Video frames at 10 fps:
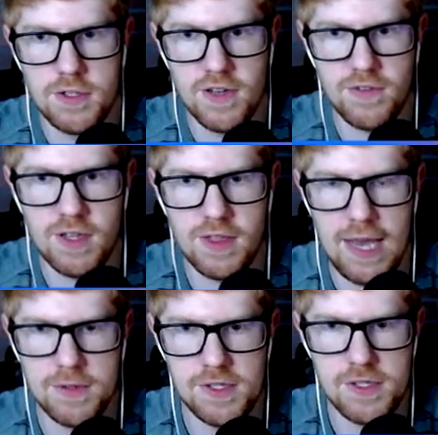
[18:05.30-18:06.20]
so
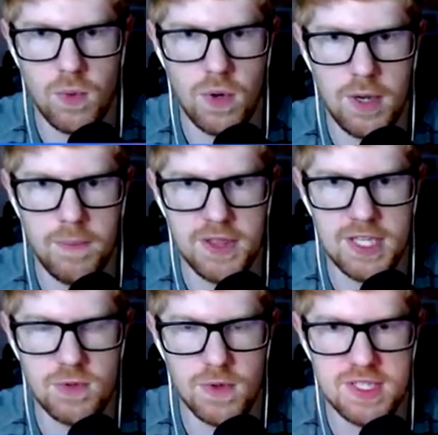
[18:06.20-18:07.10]
that one's the one but
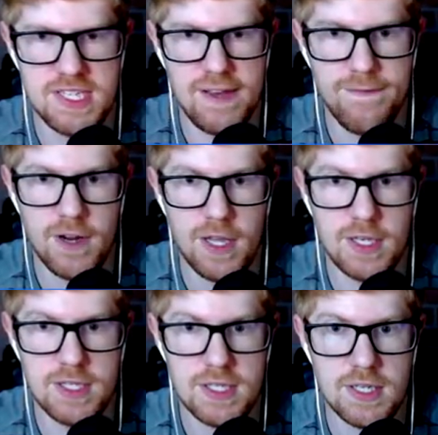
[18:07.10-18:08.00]
this one is
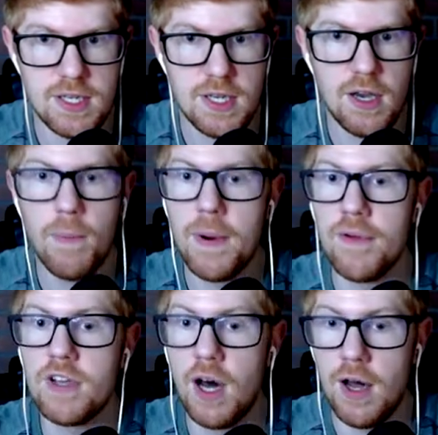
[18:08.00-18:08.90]
different but
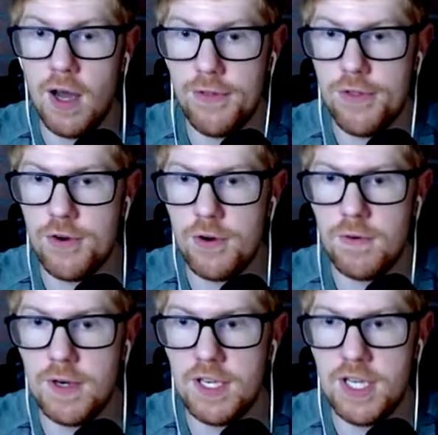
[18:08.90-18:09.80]
I've gone
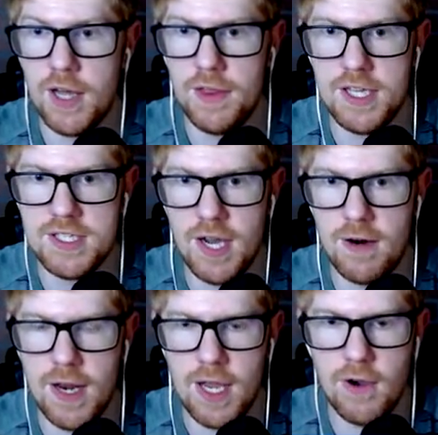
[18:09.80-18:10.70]
through and done this
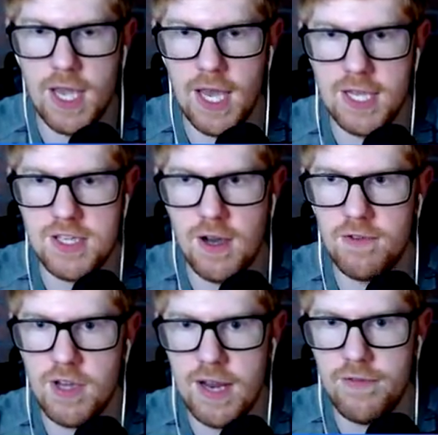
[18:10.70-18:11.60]
already. Okay, so I've
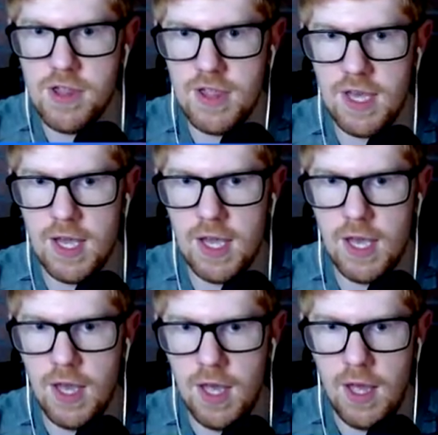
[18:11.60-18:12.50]
done everything.
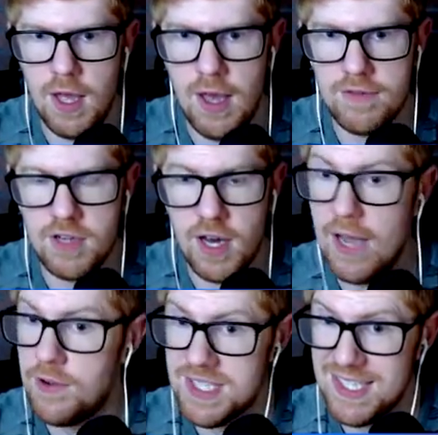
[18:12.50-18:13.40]
I've gone
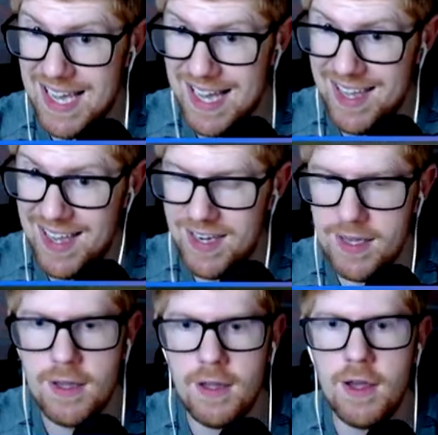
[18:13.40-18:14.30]

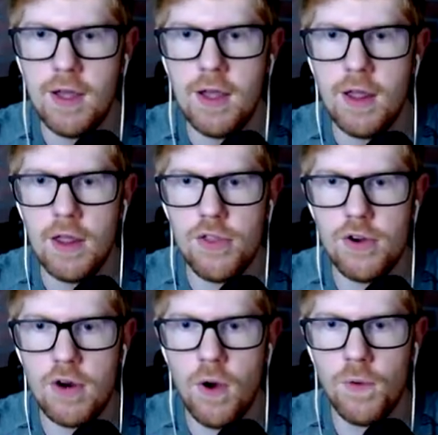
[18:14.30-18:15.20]
outside.
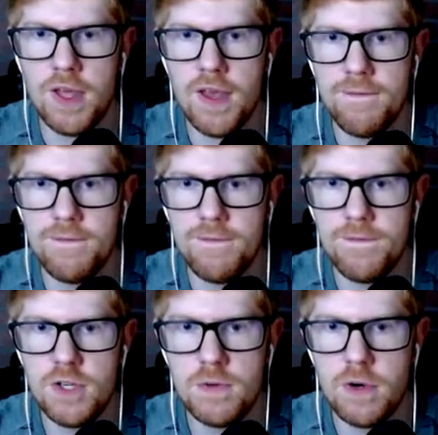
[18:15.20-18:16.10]
There are only a
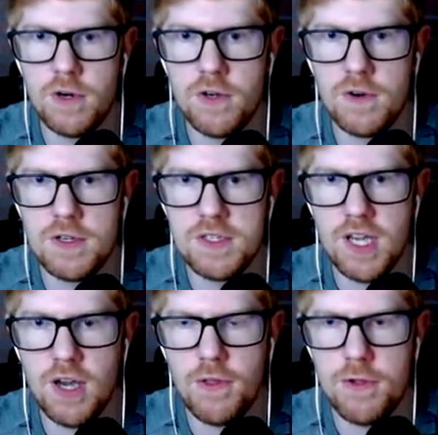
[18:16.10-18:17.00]
few more doors
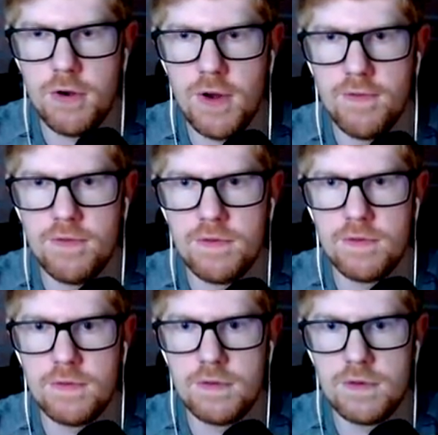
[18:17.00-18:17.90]
to go through, and I've
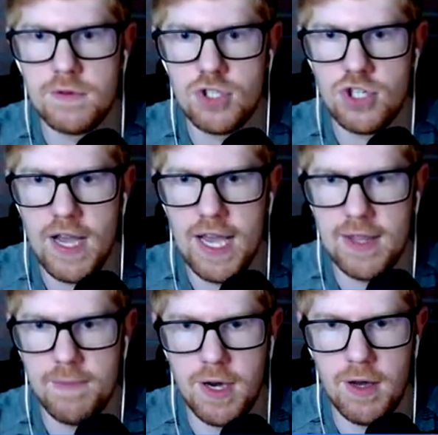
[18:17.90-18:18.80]

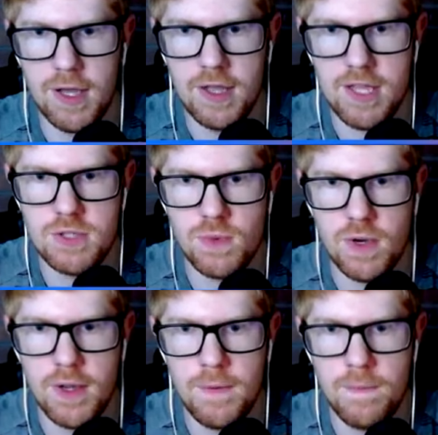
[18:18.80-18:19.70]
tried them all. Like, this
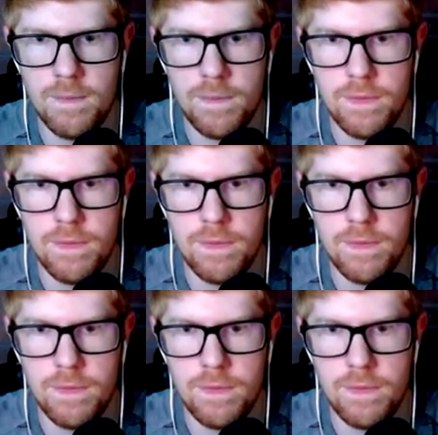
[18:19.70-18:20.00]
one